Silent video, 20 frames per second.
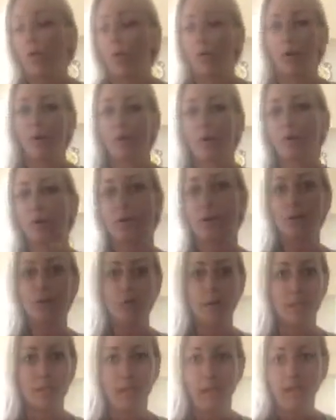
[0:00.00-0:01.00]
Or they're
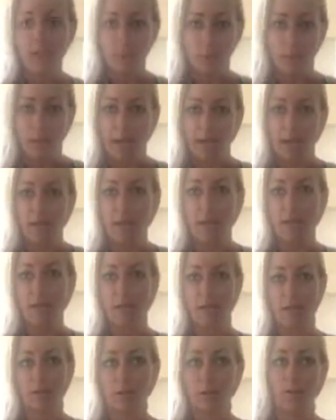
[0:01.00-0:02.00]
not losing any weight
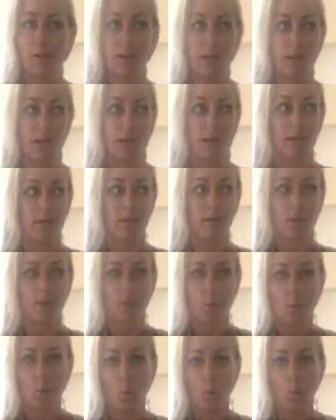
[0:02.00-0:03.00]
and they're saying,
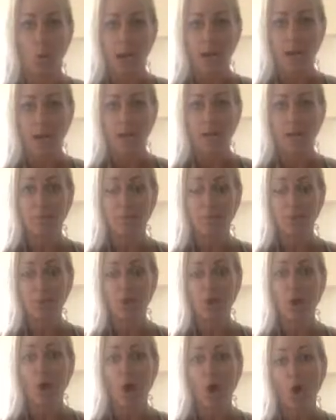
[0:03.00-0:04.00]
why? I'm
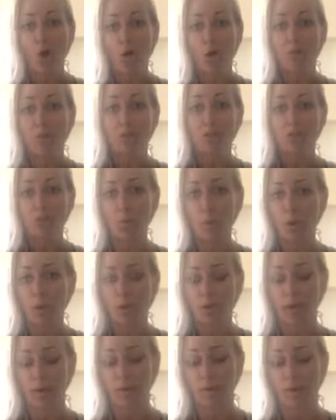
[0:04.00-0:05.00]
doing all of this
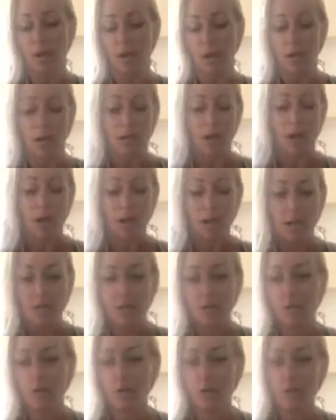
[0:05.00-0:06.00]
work, I'm
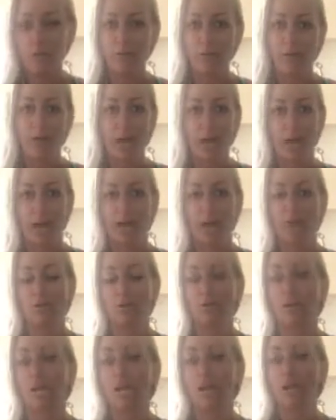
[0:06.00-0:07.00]
logging my food every day,
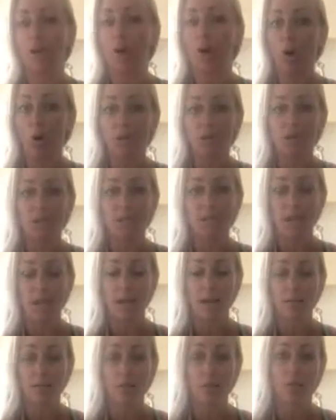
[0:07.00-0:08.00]
and you're taking all this
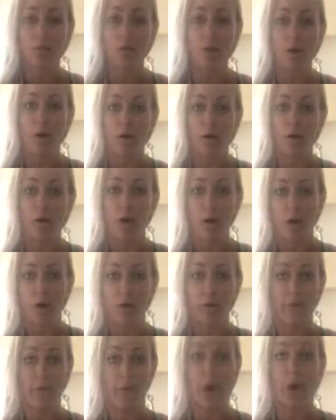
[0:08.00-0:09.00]
time to do
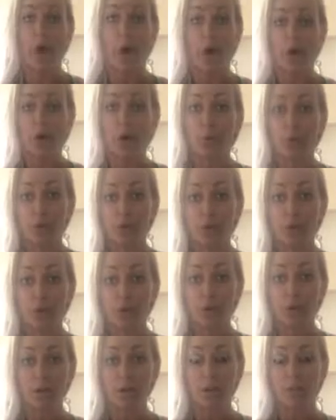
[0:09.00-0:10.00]
all of the hard
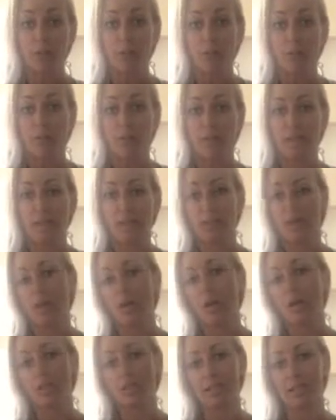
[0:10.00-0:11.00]
work, but then
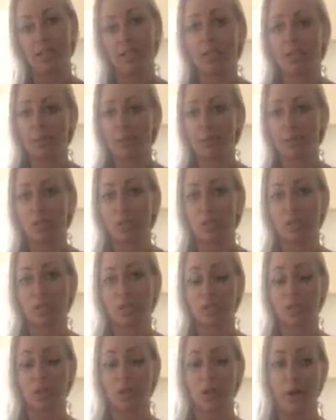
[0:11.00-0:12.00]
you're not seeing any results.